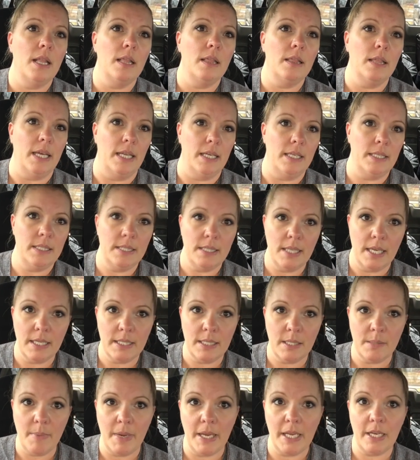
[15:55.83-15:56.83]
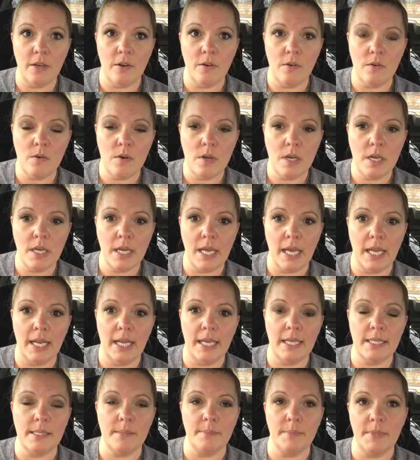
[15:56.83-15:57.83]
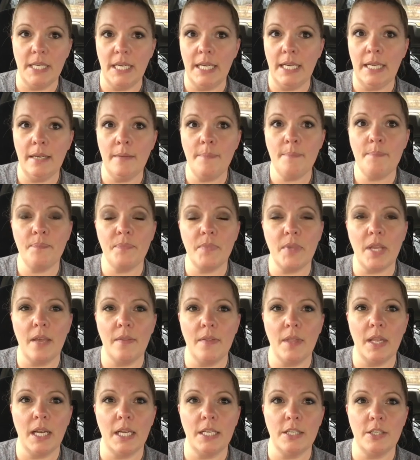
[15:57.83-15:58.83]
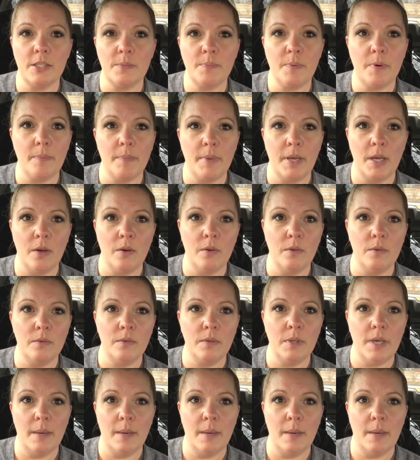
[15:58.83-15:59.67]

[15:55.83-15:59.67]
lettuce and tomato, and I had some tea, and then I just put my own